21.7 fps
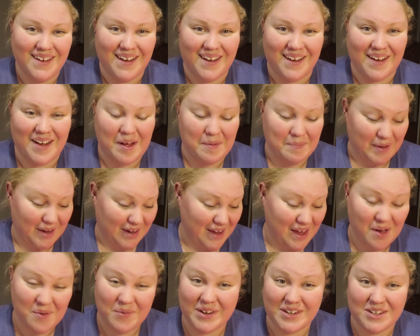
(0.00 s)
Um, I
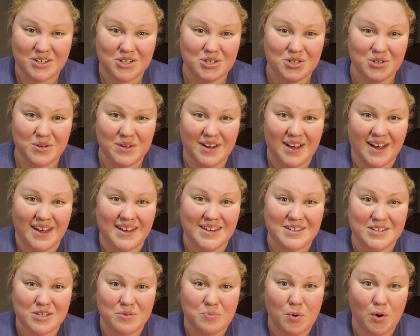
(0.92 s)
can't wait to show you
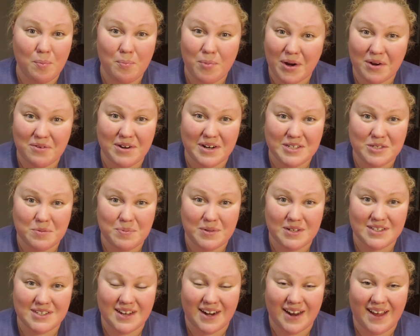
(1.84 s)
guys some more bread
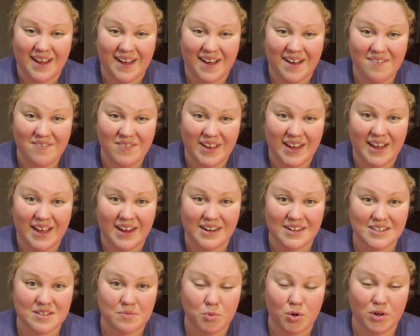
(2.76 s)
recipes that I have and
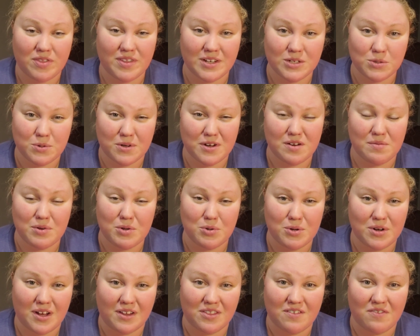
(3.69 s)
some more things we're going to be
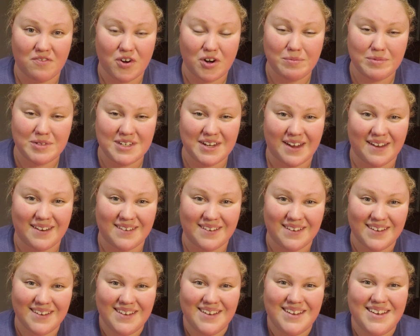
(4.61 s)
doing on the farm stand.
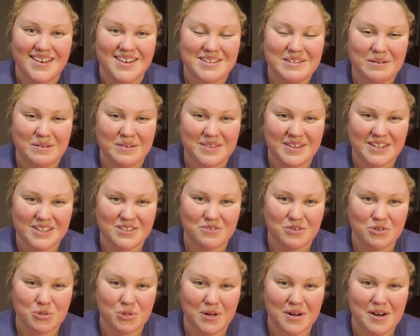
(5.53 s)
So thanks
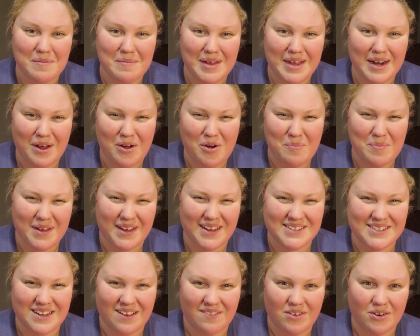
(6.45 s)
for joining me, and I hope you
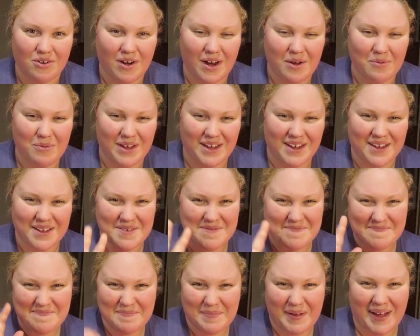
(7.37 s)
guys have a great week.
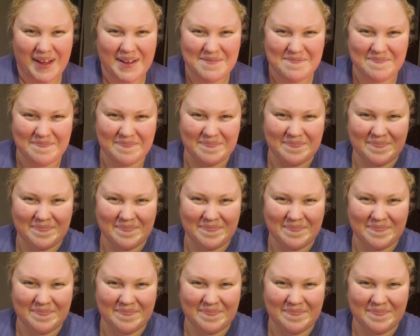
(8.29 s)
Bye.